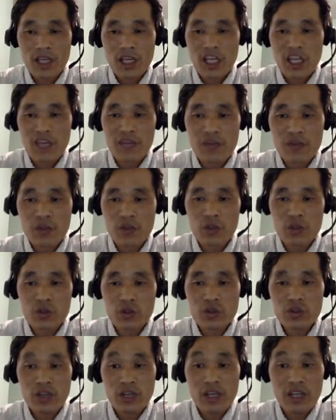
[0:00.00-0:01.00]
If
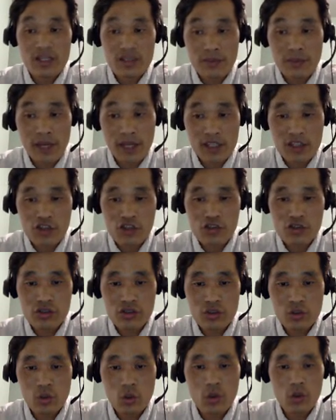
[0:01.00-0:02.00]
you, as a
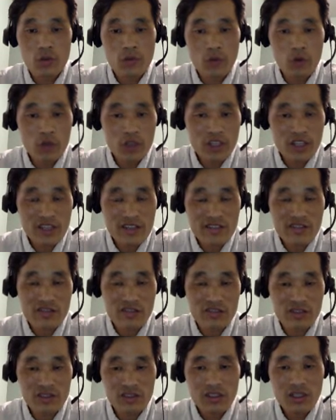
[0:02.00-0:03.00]
manager or
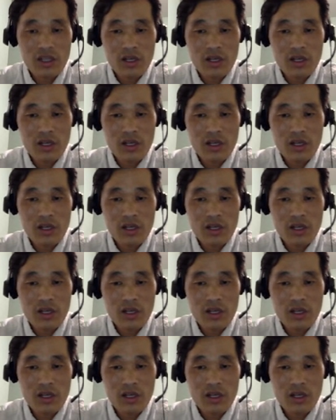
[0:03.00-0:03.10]
forecaster,